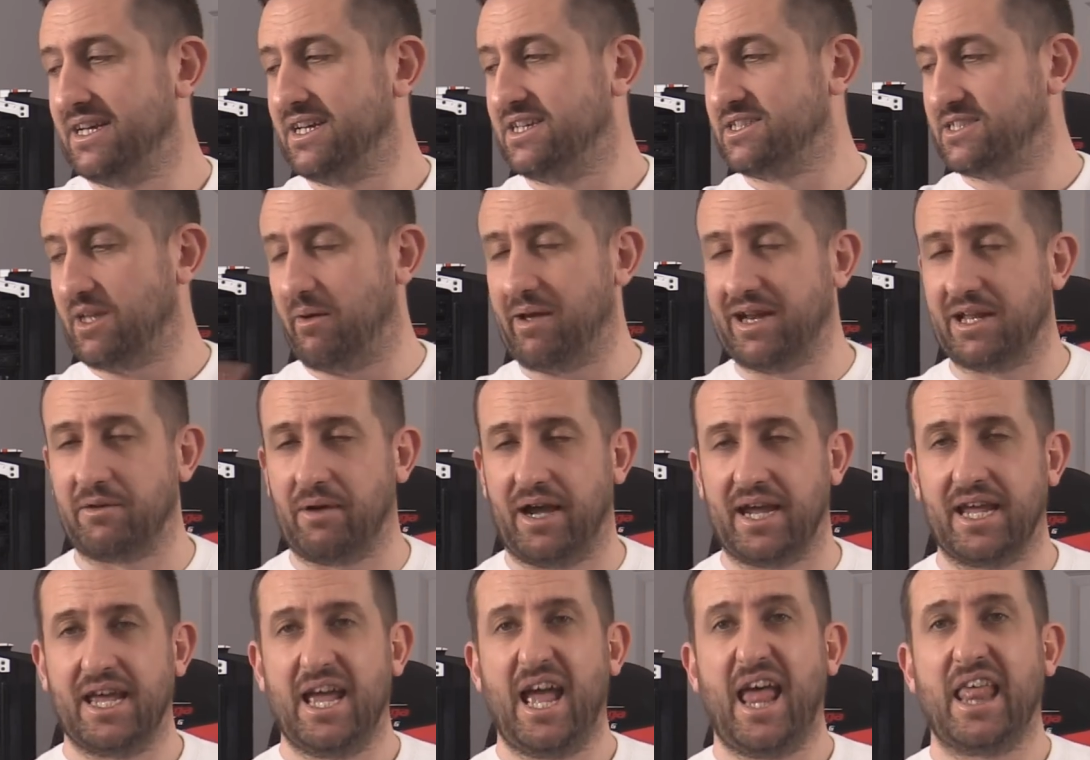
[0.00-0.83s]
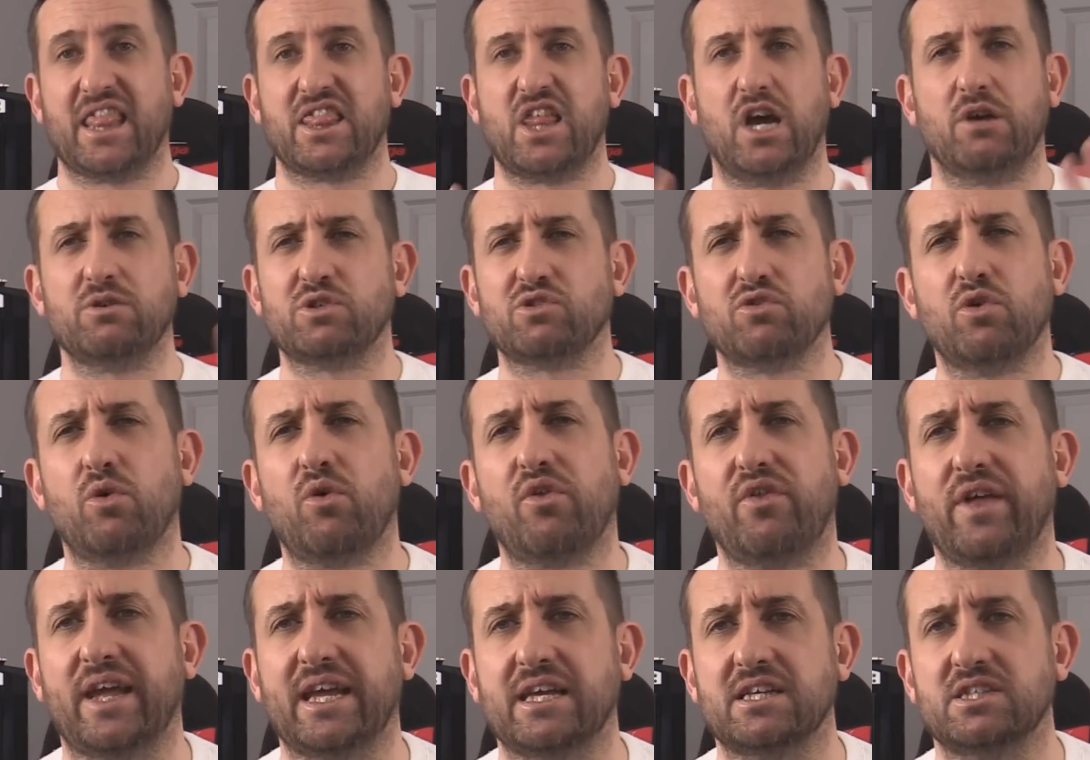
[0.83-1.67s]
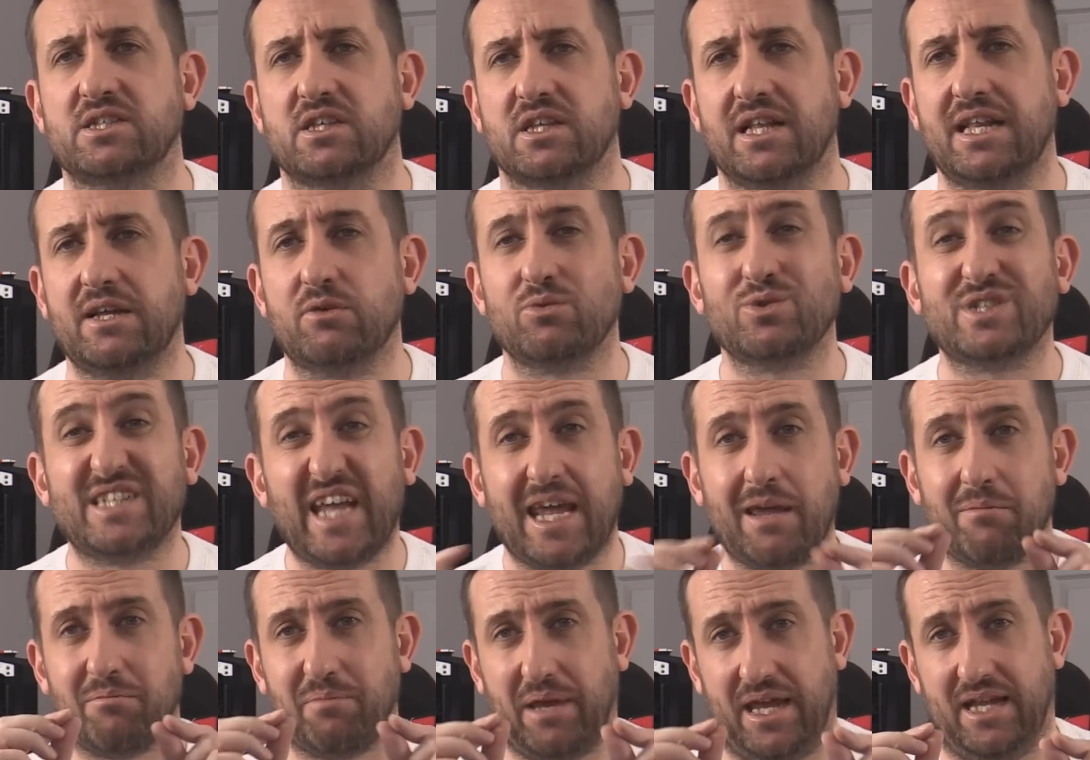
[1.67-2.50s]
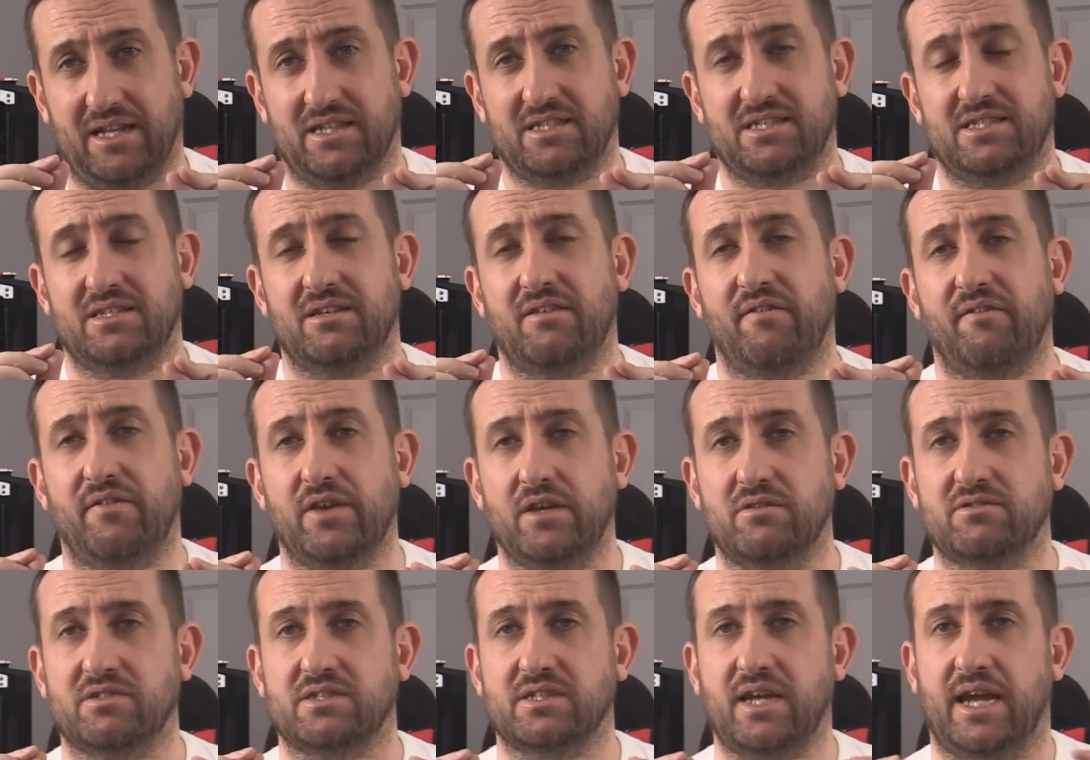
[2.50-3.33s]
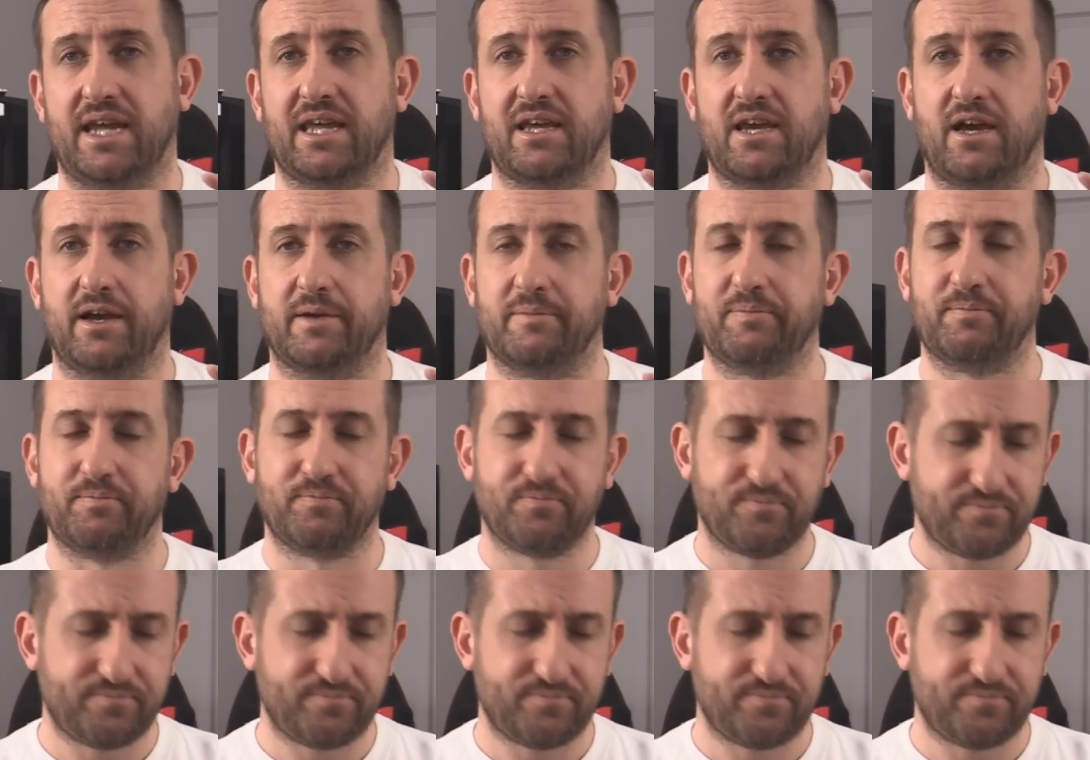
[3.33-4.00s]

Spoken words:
So anyway, those are all things, little tidbits for you to take home.